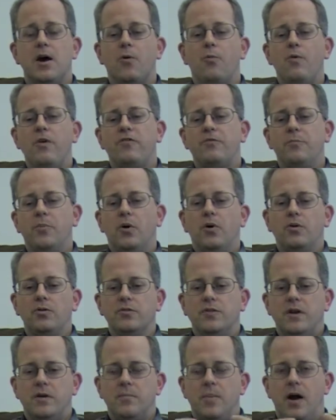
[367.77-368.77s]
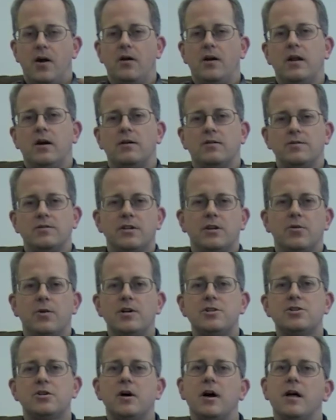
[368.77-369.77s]
We've pulled the parallel and
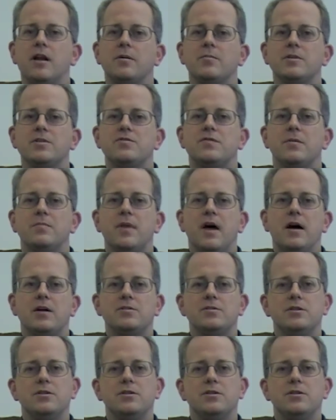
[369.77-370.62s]
sequential elements from that.